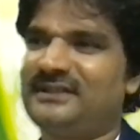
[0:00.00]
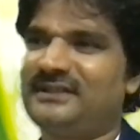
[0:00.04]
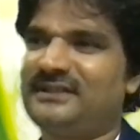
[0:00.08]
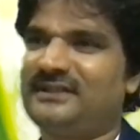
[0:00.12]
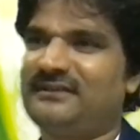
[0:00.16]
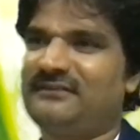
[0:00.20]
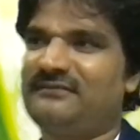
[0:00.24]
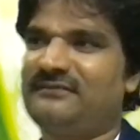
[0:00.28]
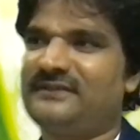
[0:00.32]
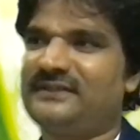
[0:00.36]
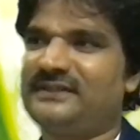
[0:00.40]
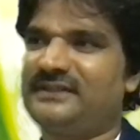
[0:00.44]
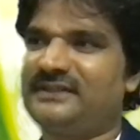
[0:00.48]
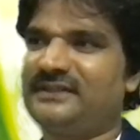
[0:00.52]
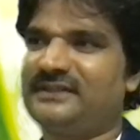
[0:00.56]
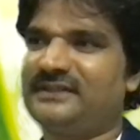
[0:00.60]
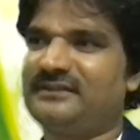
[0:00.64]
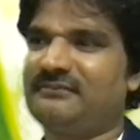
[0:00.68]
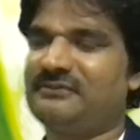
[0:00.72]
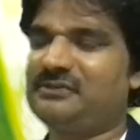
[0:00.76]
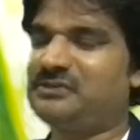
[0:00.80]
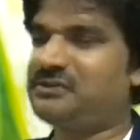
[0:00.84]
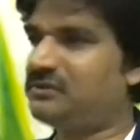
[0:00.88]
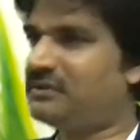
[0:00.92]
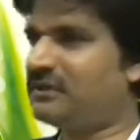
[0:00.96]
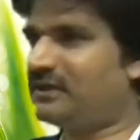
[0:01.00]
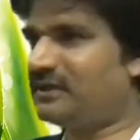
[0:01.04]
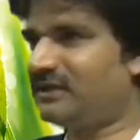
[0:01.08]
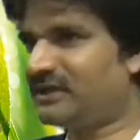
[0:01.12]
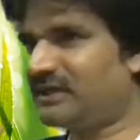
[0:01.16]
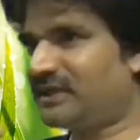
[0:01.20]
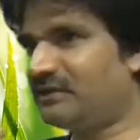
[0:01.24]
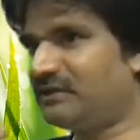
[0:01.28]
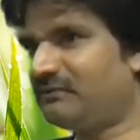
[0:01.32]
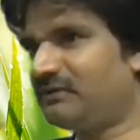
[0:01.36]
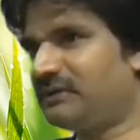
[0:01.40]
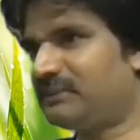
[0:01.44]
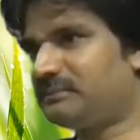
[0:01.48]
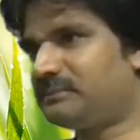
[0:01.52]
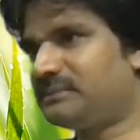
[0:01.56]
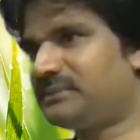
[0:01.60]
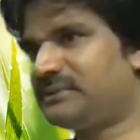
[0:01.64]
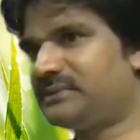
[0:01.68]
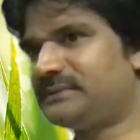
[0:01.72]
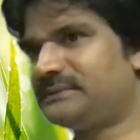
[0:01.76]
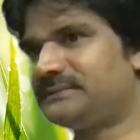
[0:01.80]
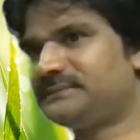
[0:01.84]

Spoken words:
in everything. We should not give up.